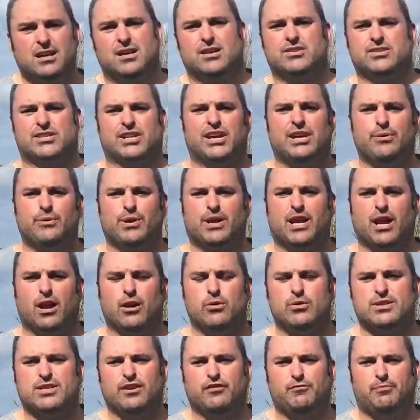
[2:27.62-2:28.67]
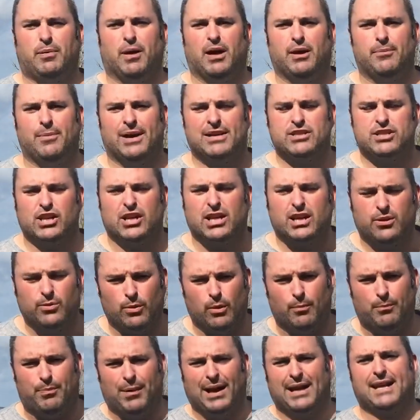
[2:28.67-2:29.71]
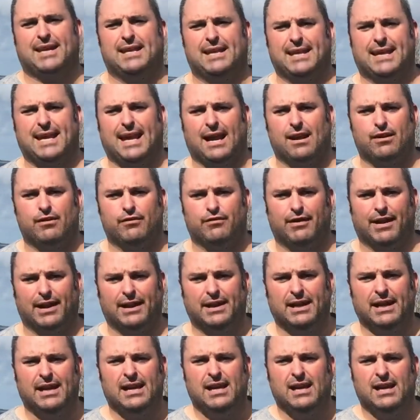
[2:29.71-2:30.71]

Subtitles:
So here we go, as if by magic, we're back at the caravan.